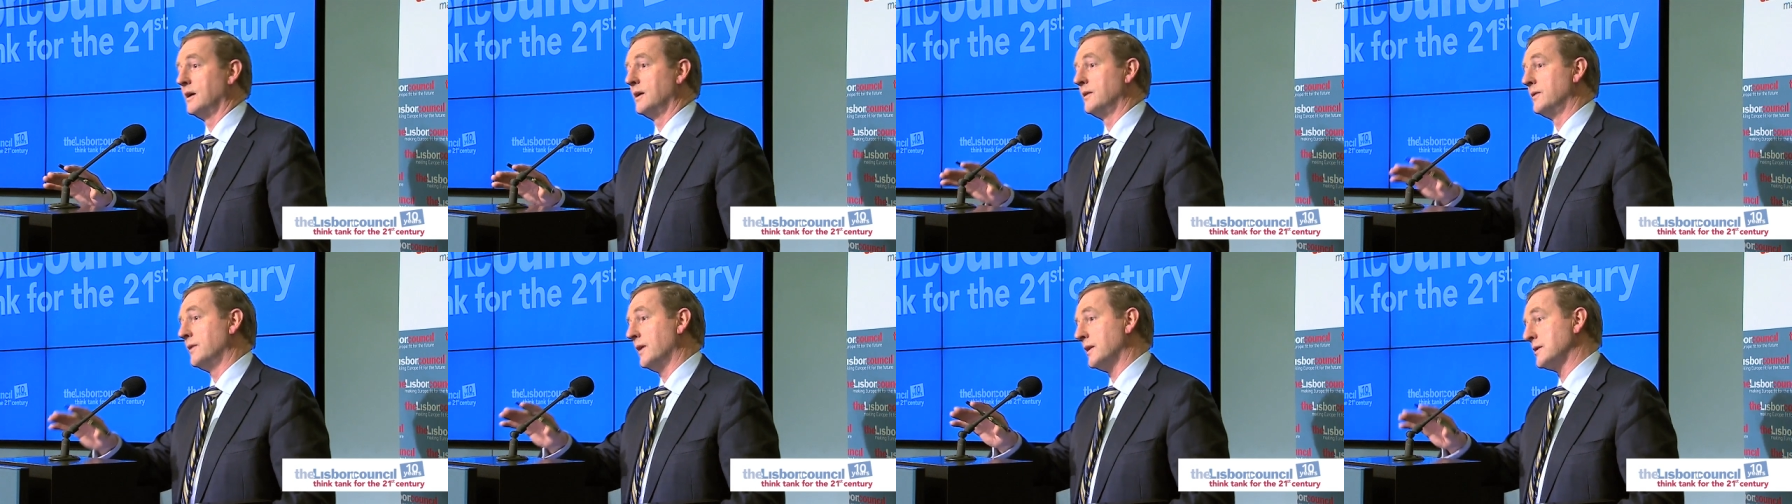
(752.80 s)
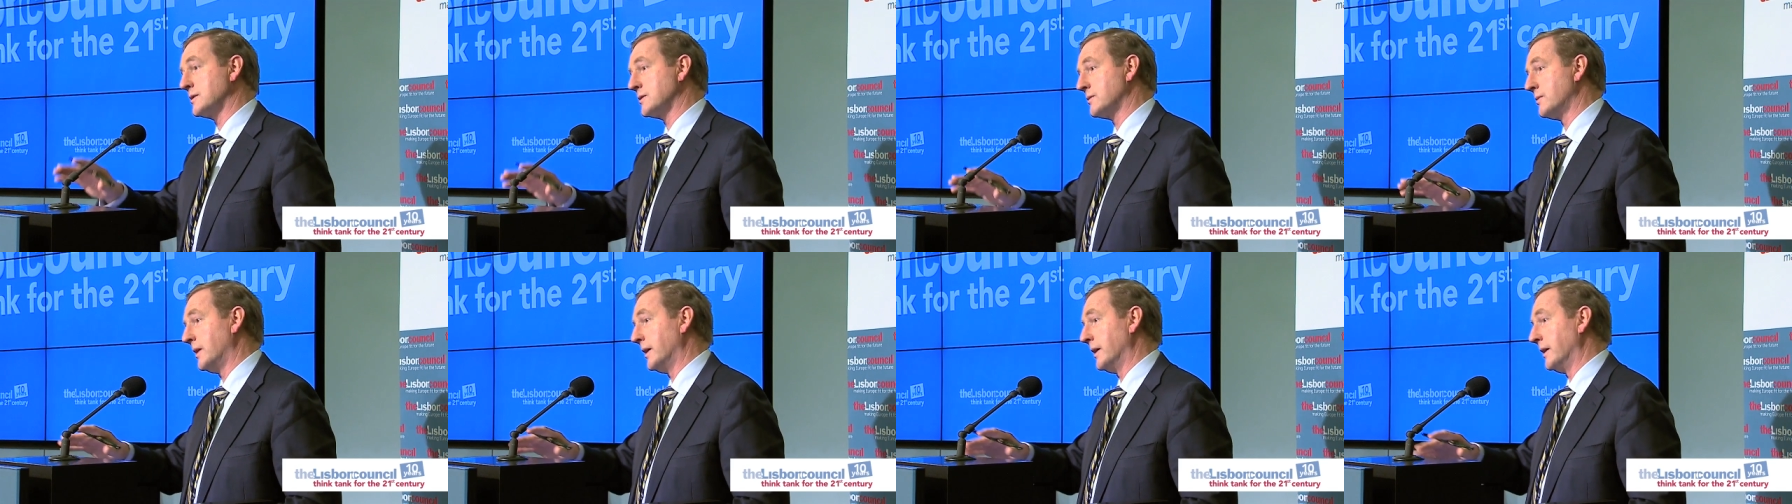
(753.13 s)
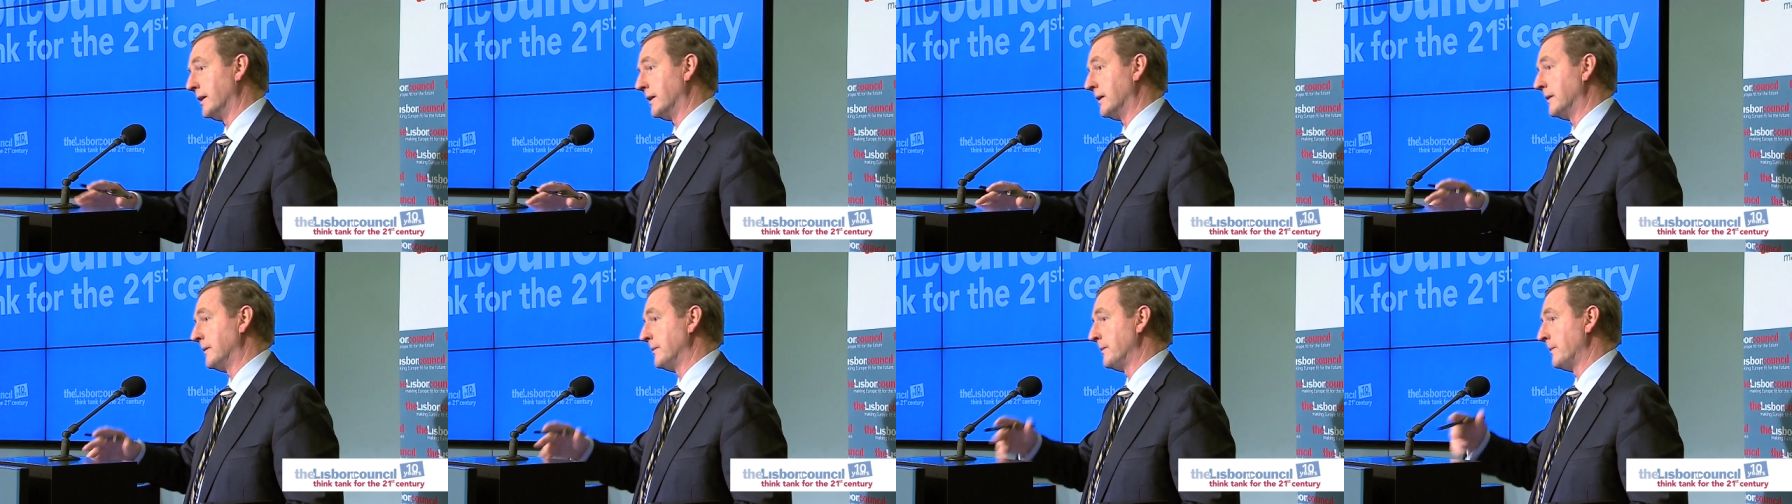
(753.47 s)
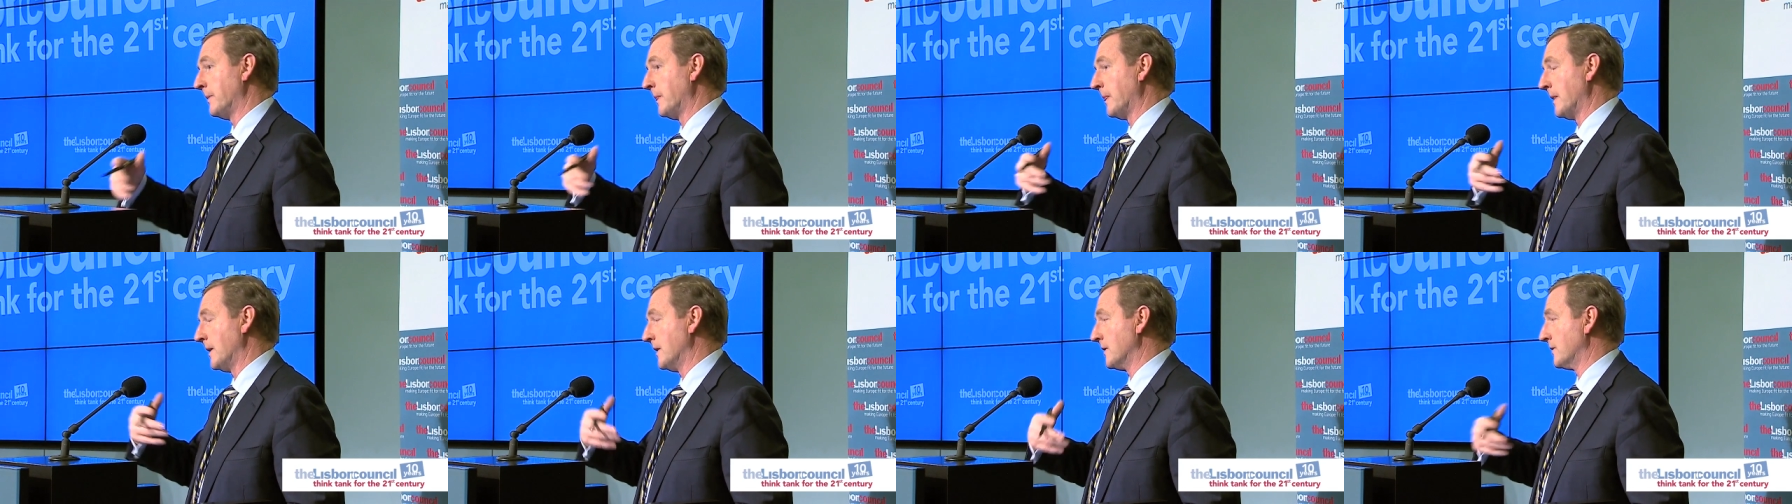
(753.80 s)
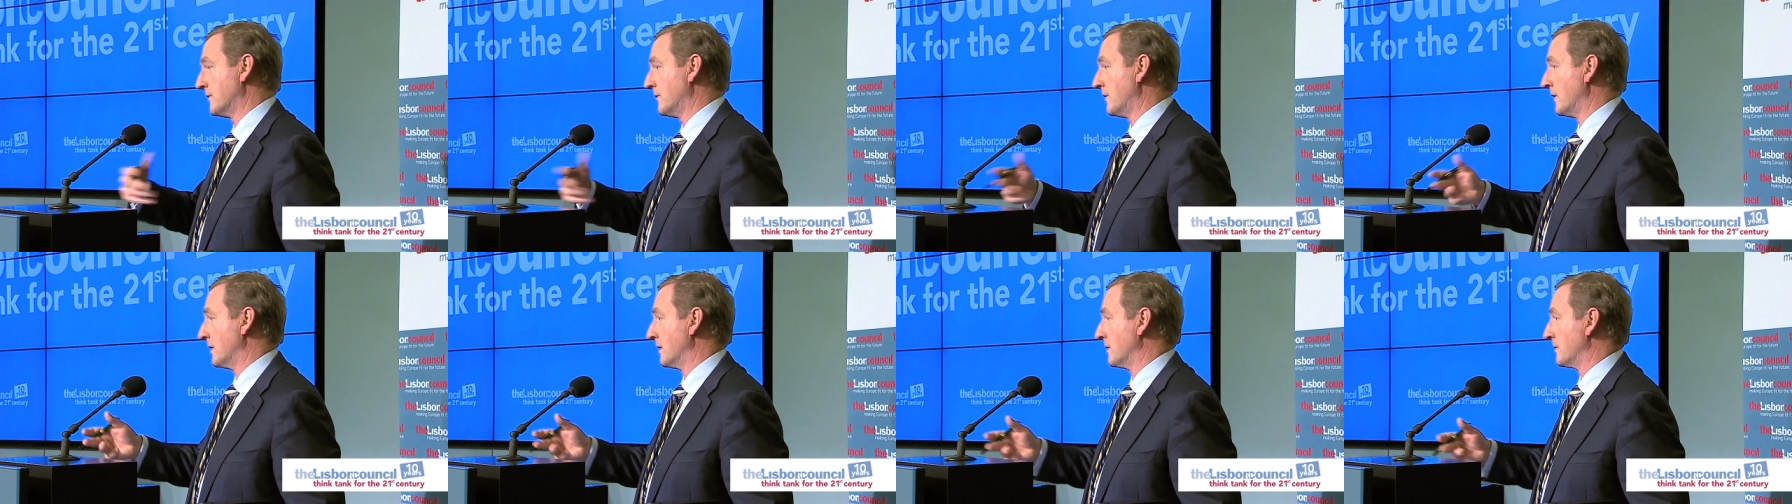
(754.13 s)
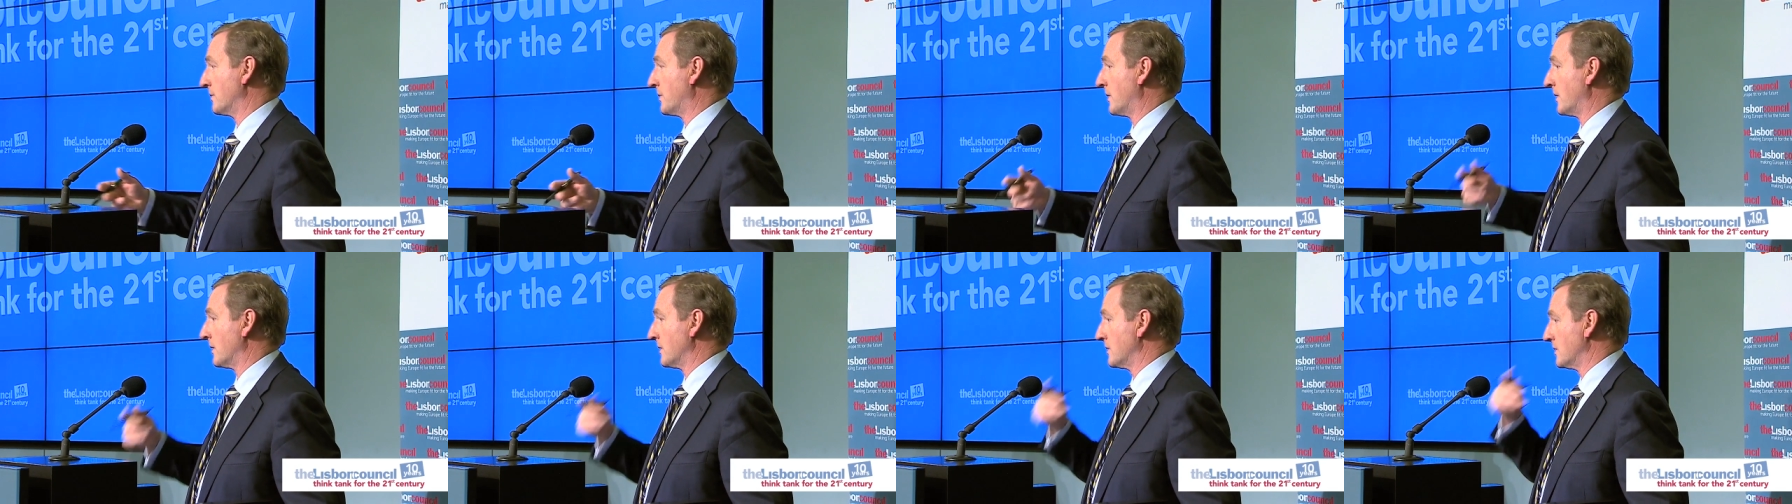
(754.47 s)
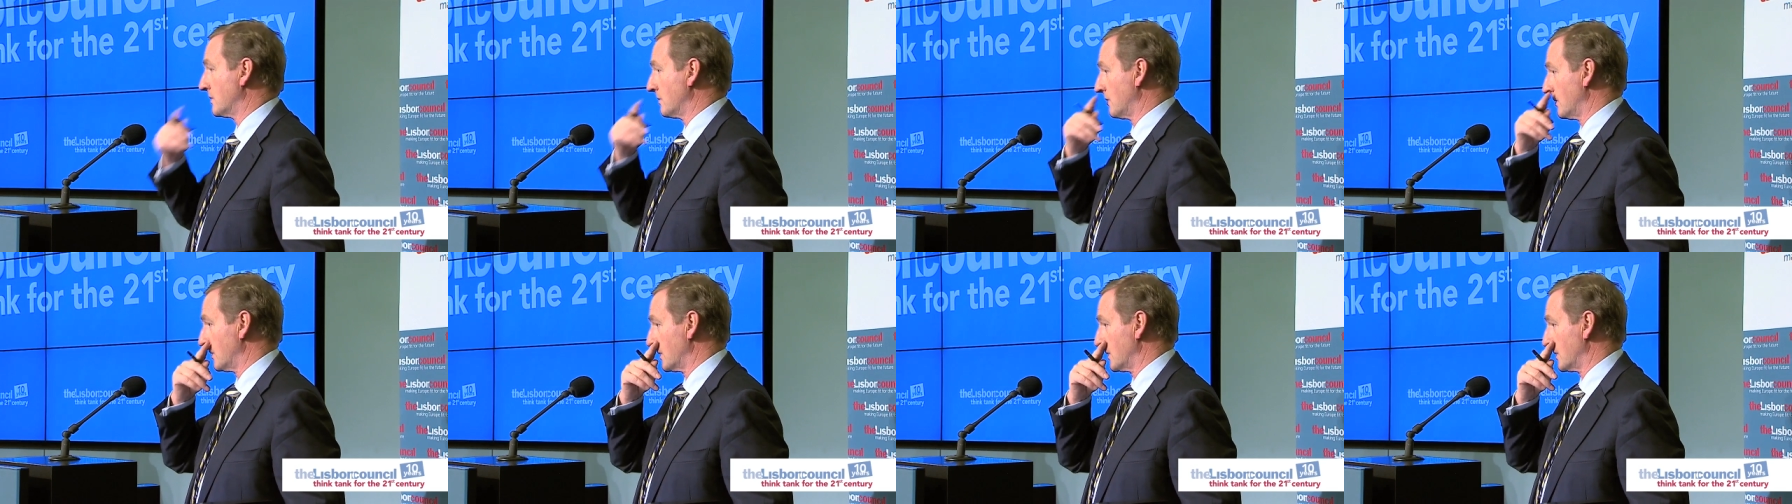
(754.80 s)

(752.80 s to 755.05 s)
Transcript: And that's why it's very important to